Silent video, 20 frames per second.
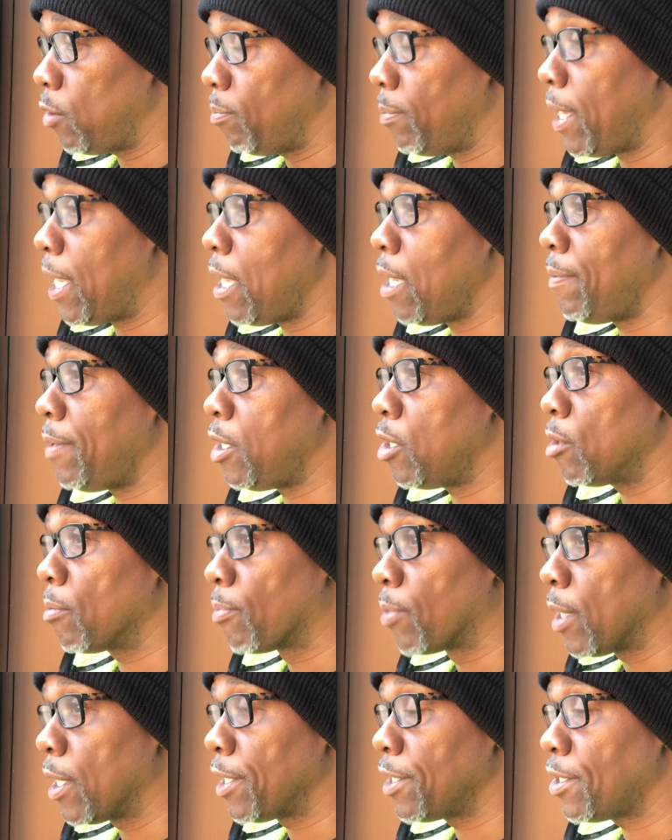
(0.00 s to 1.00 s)
Maybe your
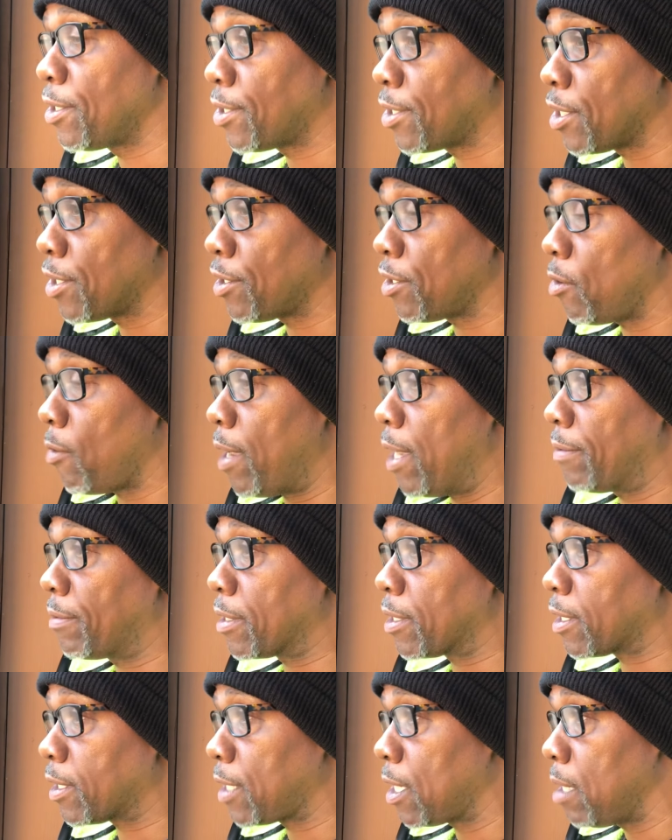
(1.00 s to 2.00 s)
brothers and sisters don't have
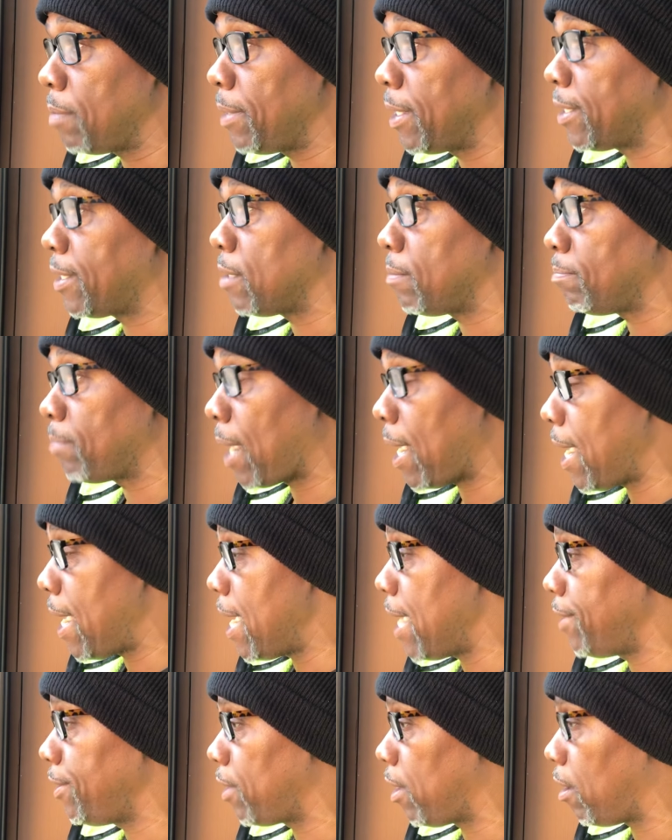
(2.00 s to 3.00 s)
the stomach, the
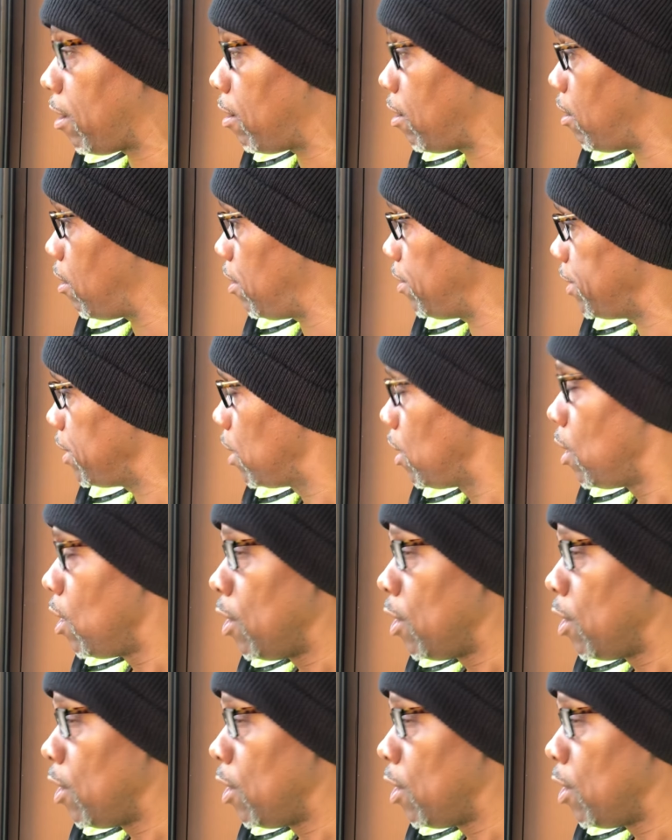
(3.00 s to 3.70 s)
mind, the heart,